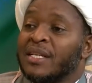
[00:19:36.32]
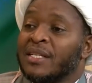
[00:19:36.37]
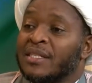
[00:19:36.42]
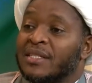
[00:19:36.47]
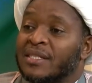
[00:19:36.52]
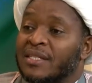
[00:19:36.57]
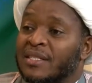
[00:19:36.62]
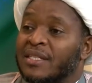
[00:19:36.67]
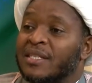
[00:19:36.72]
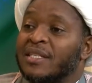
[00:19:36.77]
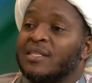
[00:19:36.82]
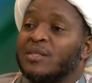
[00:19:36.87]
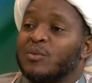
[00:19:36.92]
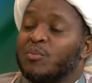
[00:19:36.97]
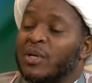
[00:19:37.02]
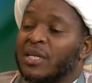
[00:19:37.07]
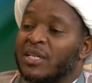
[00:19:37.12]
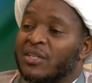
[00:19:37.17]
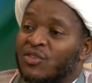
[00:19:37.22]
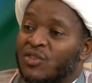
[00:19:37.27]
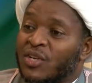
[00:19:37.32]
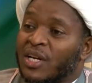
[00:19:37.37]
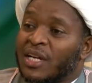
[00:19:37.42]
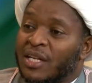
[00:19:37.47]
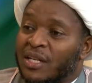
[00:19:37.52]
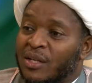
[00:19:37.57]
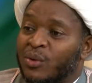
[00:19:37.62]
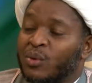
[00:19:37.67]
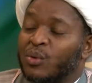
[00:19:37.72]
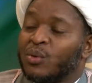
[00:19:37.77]
since my
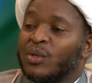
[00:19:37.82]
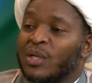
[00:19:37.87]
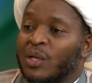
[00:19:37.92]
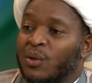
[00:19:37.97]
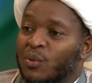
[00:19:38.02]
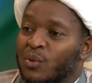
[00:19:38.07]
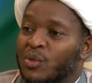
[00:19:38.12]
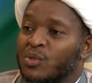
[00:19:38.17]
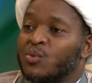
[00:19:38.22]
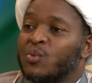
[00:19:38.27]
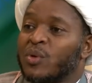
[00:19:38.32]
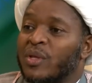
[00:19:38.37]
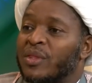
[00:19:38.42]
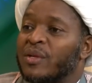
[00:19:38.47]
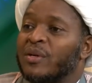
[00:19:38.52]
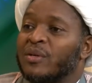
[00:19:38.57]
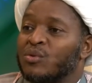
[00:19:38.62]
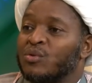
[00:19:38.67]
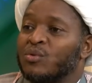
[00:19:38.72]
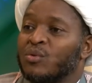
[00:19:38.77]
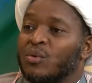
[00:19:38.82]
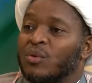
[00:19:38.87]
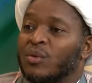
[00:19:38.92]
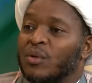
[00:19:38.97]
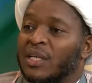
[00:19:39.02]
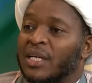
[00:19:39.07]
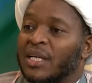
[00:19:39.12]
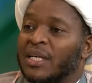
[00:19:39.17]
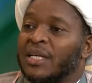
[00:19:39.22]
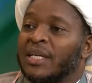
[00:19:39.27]
childhood. I was with Rasulullah,